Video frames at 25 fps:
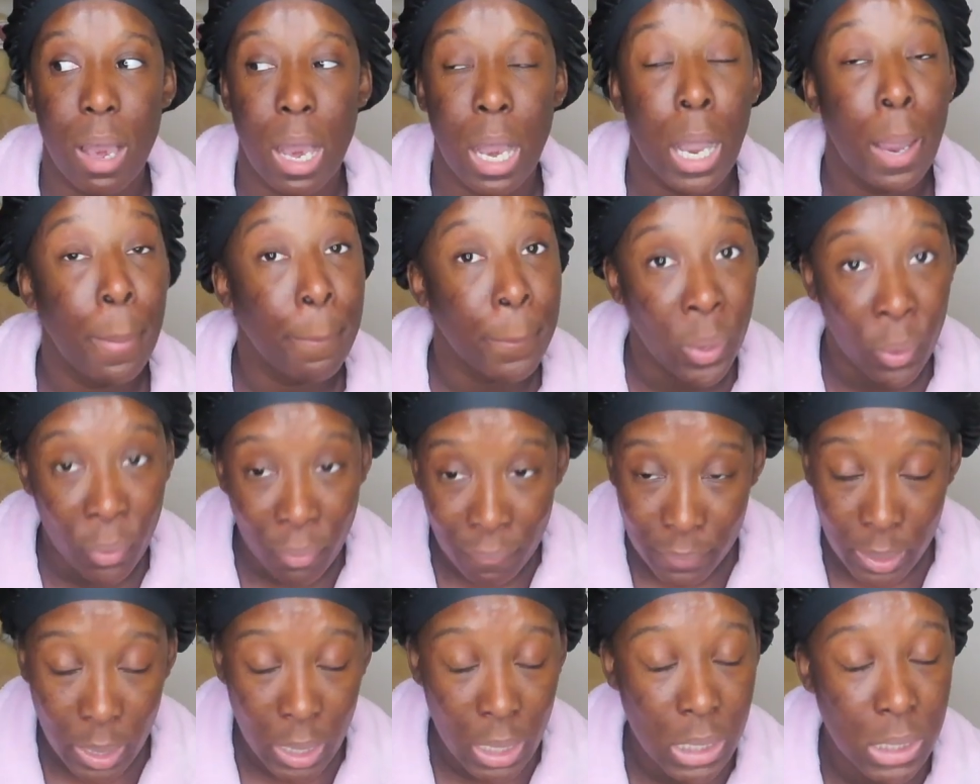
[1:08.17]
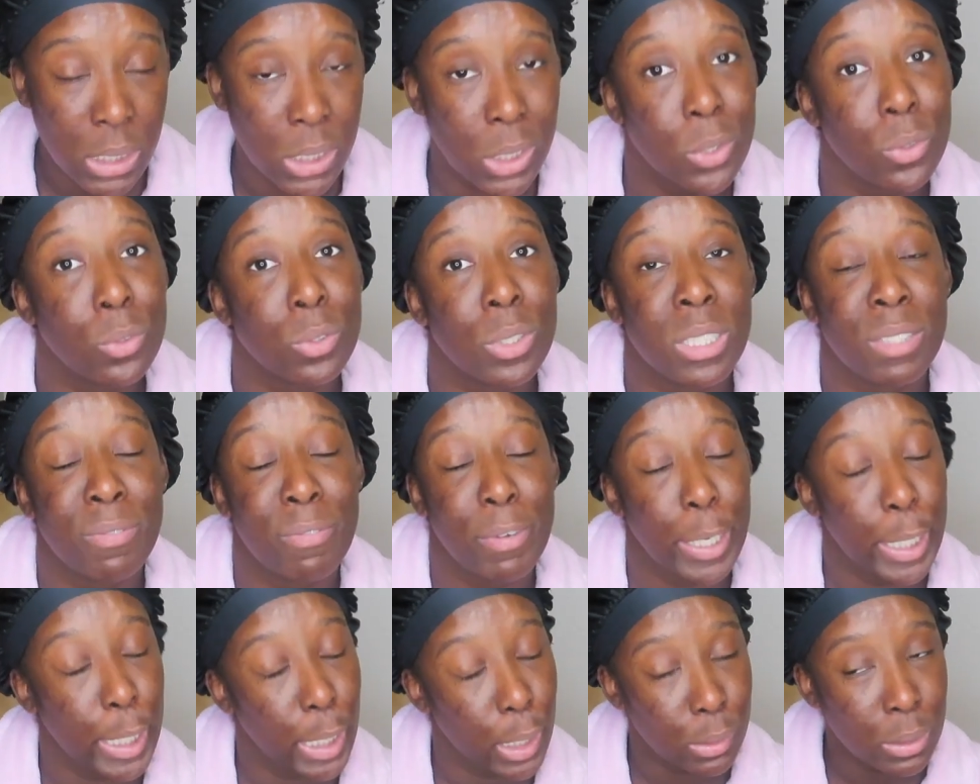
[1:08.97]
unmotivated to do this
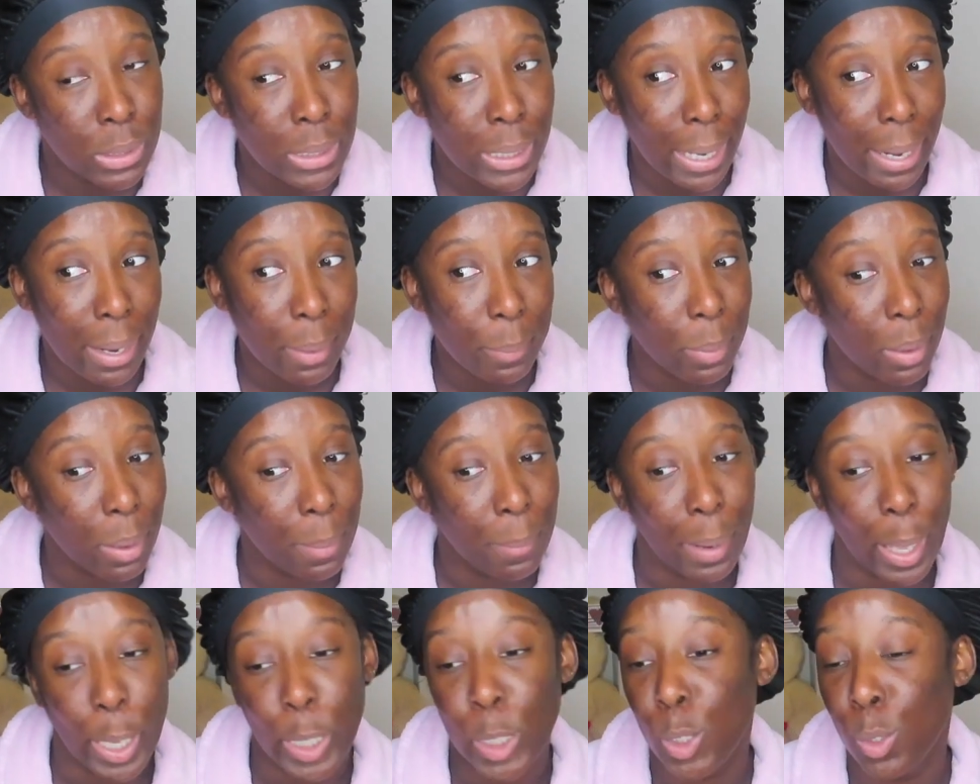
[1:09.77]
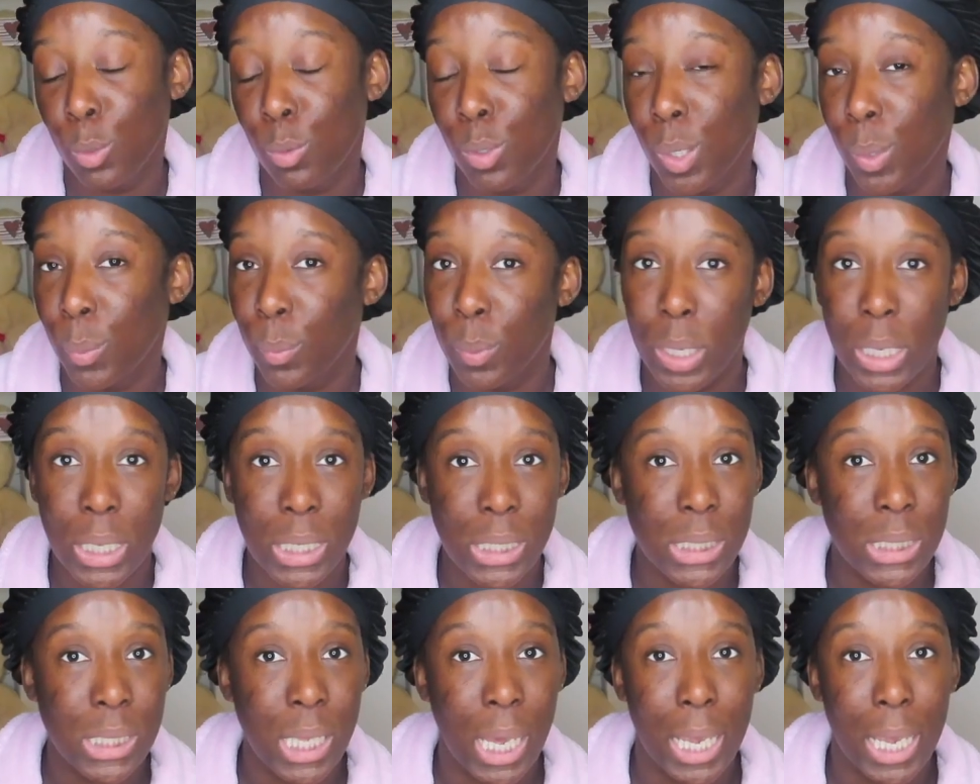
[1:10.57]
video today, but I'm like, you know what,